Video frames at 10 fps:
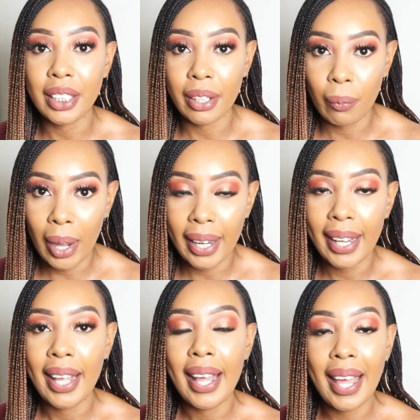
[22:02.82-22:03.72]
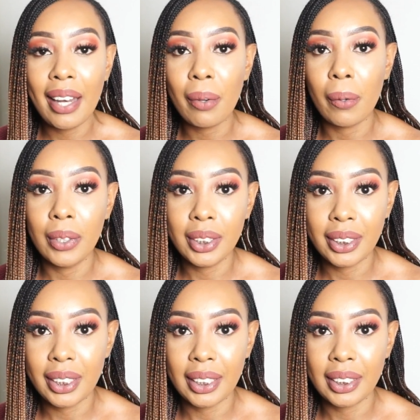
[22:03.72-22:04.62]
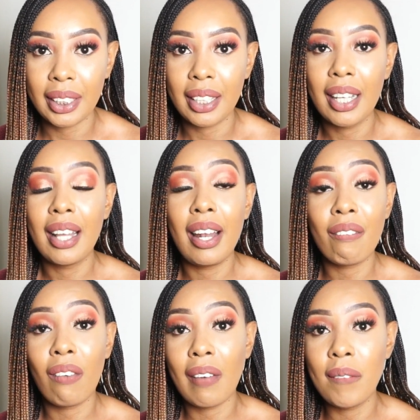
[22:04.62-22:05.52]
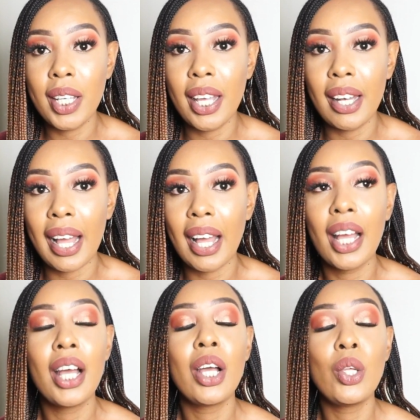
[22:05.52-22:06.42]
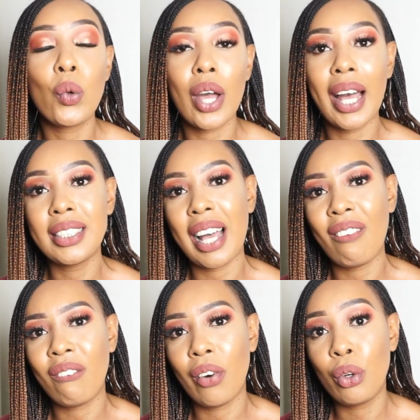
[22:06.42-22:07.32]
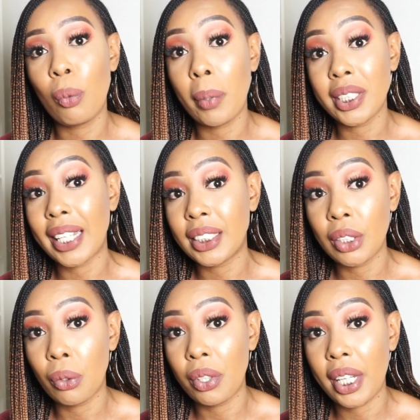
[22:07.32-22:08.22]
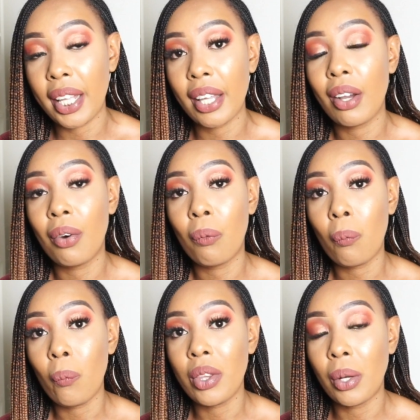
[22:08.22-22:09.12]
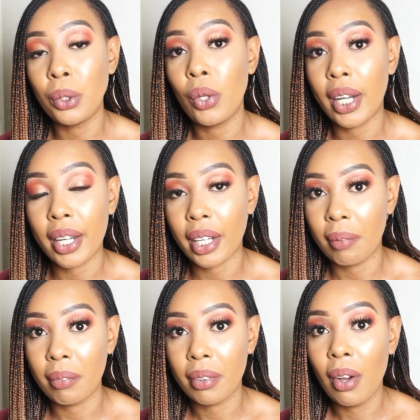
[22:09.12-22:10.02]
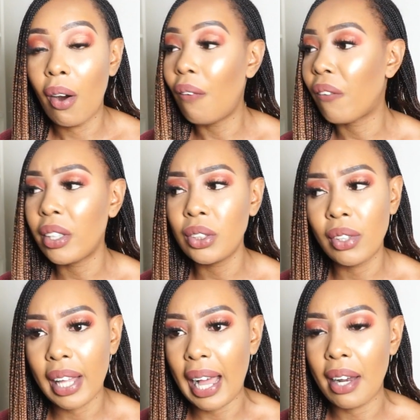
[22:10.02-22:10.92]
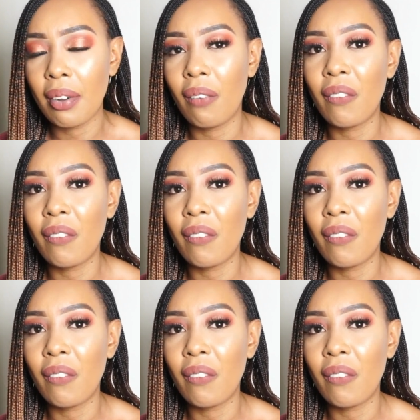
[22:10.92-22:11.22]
required, and consistency. Like for a beginner, you can't afford to miss a single day without your cream. Of course you can,